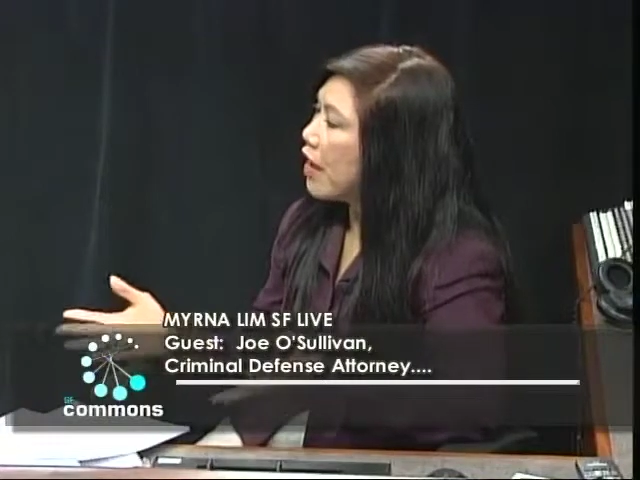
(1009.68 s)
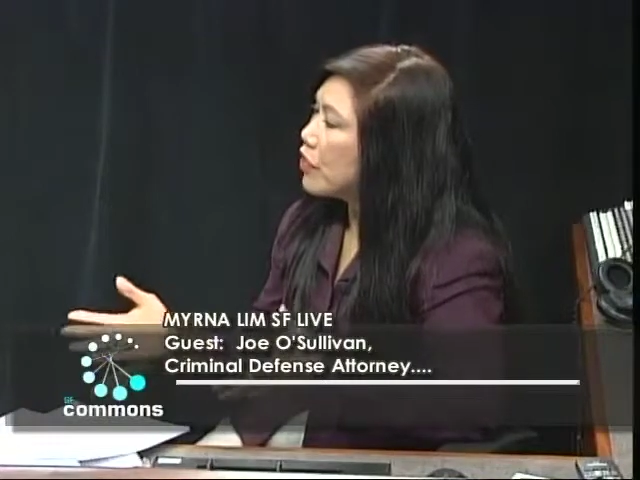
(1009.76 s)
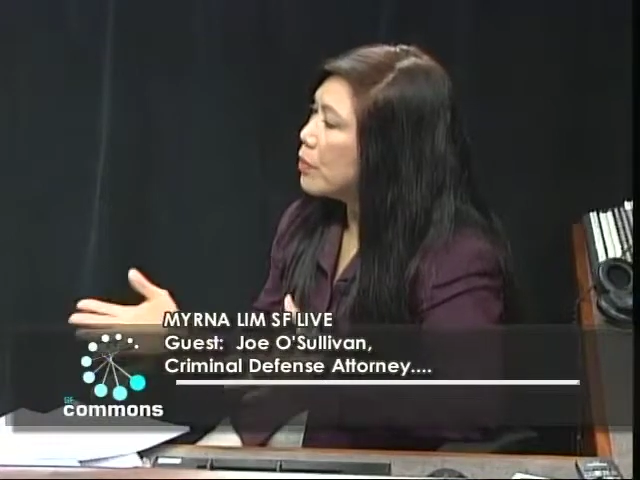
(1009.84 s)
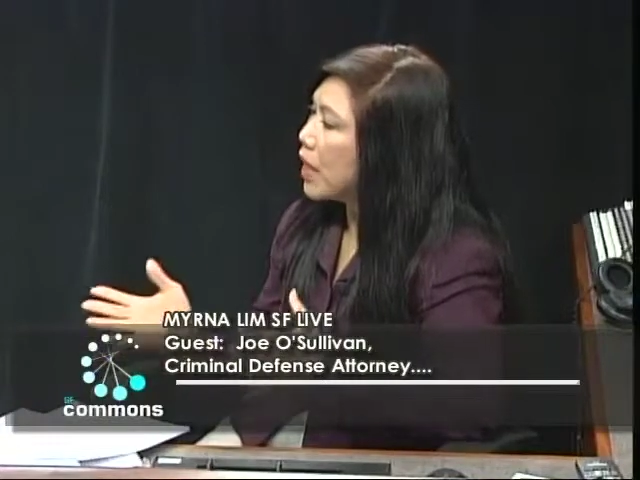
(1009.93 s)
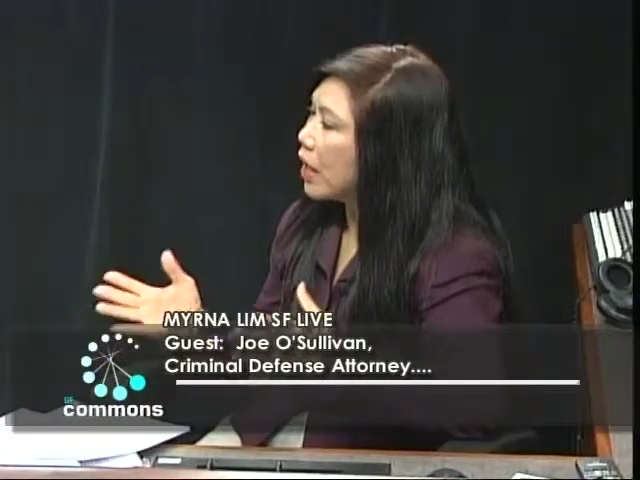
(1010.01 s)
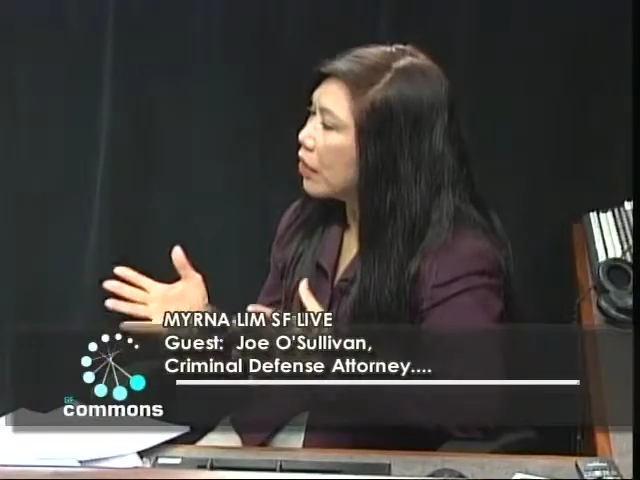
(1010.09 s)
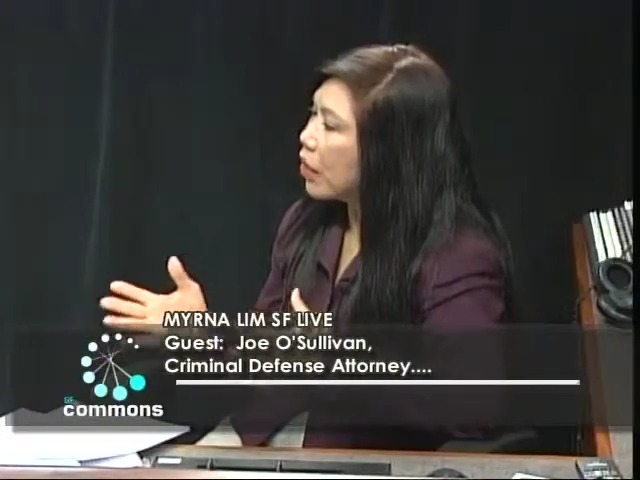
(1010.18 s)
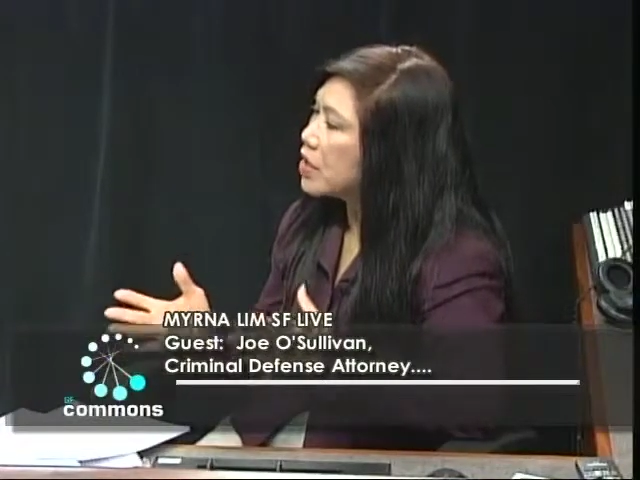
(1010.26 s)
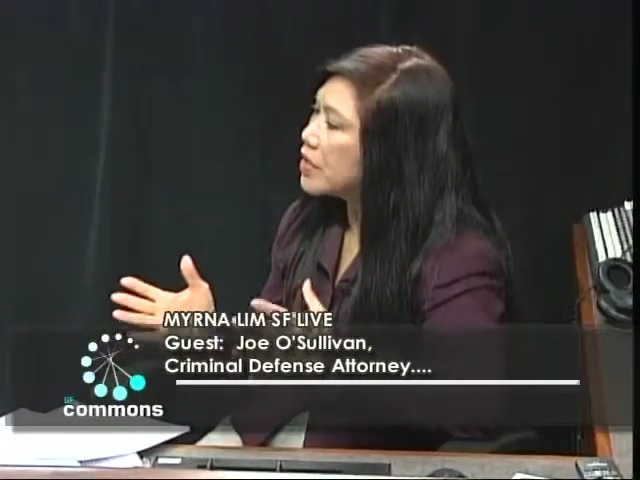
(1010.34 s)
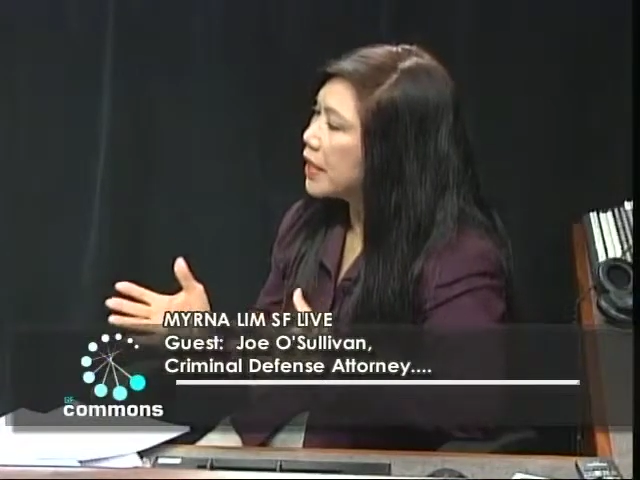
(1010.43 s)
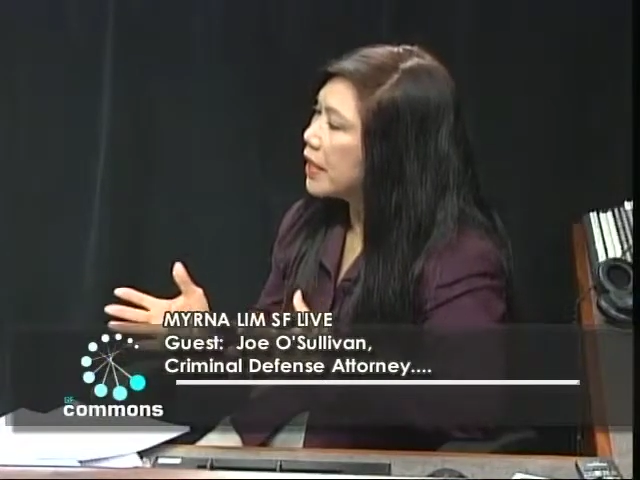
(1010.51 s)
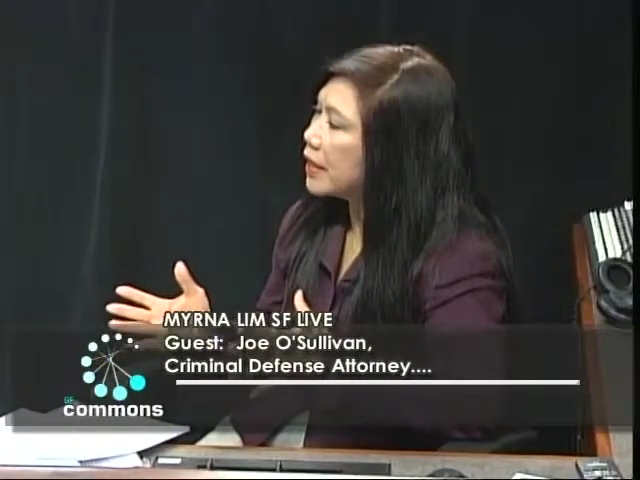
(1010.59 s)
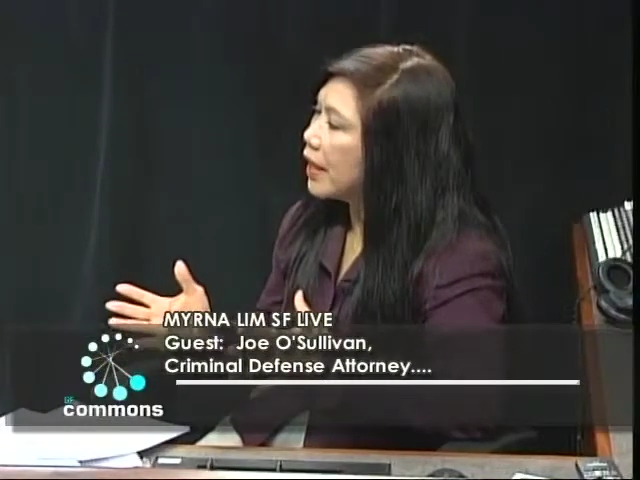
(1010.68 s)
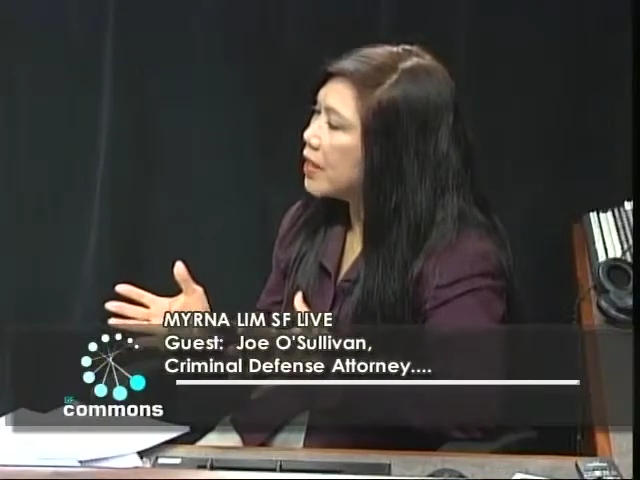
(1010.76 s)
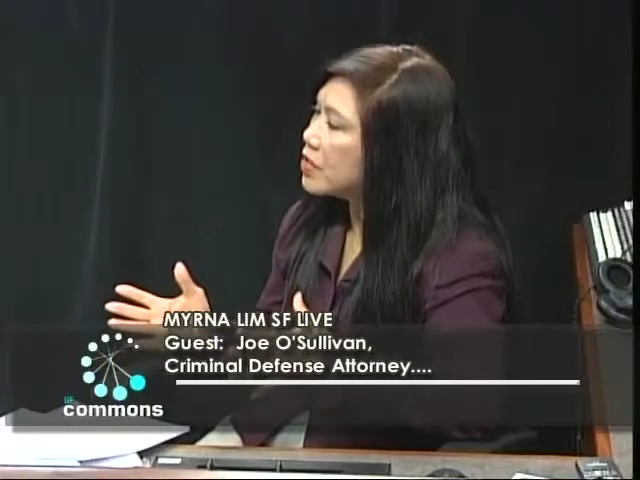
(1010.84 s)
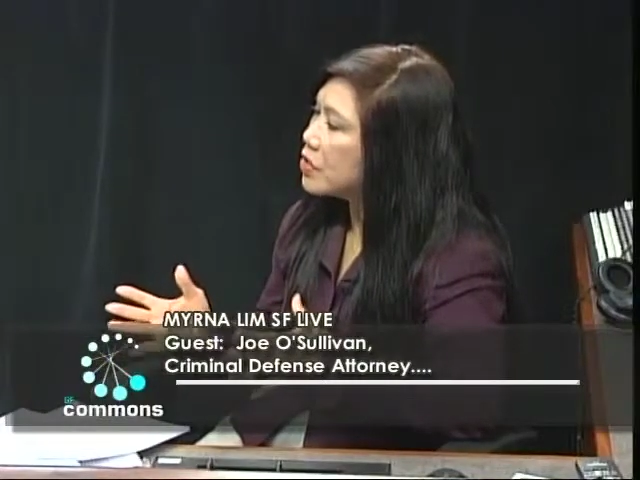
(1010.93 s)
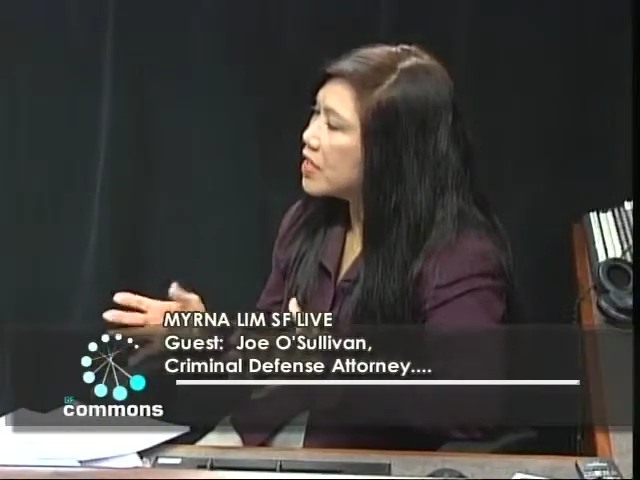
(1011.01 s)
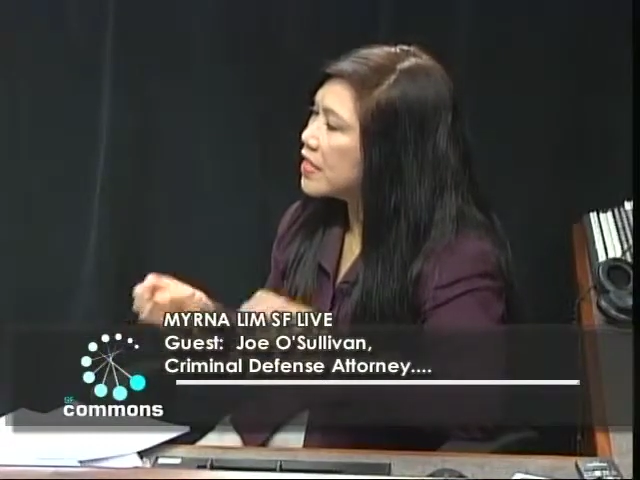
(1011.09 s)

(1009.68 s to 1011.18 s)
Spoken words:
have to be across state lines though?